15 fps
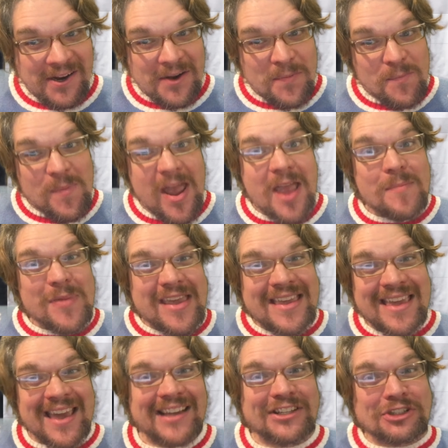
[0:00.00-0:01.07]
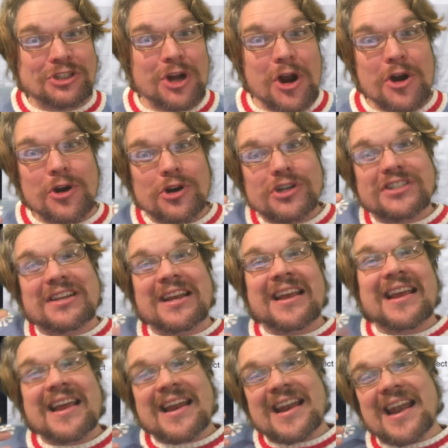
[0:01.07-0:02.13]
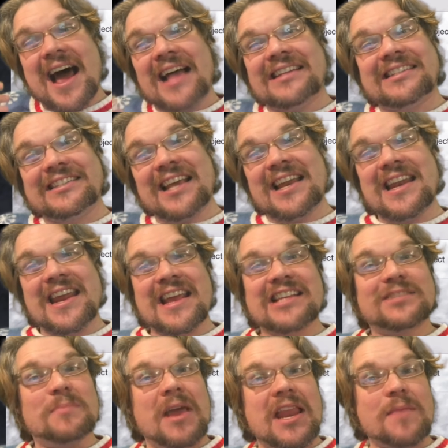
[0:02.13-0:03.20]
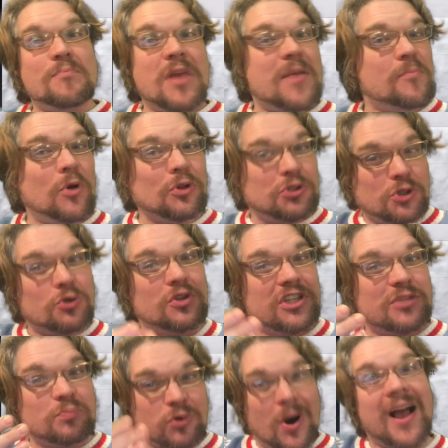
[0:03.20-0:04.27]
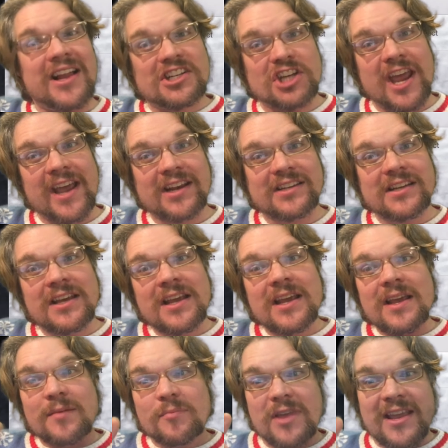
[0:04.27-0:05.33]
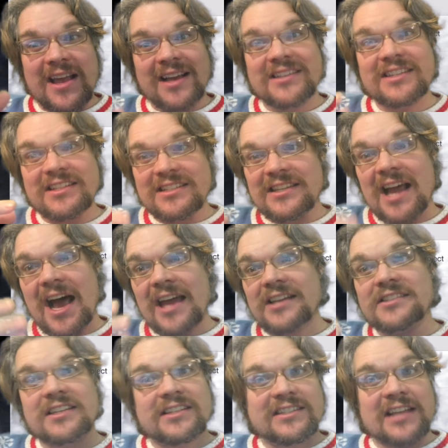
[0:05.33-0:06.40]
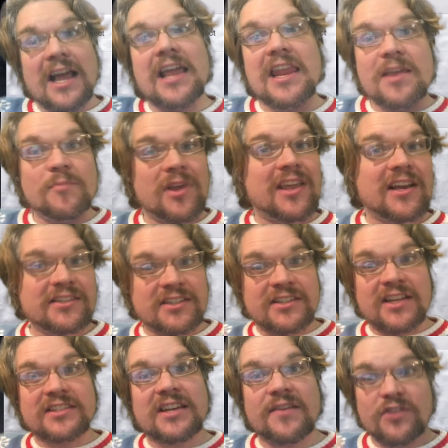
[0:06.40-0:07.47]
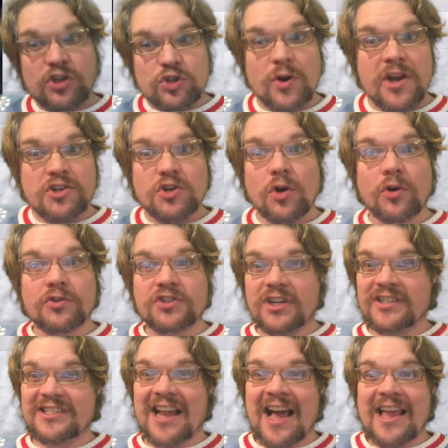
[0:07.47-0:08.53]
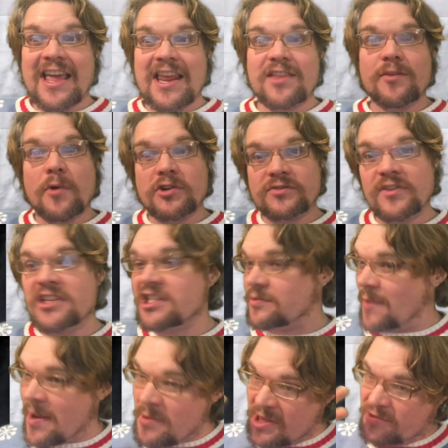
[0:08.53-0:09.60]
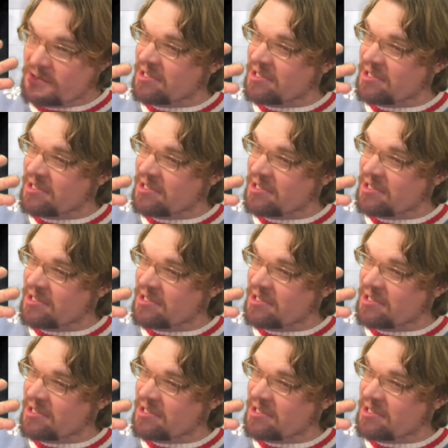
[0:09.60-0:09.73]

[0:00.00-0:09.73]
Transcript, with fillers: maybe Kickstarter's not sending as many people to this project because it's not as exciting because it doesn't have the stretch goals and it's not getting the most visits. Maybe there's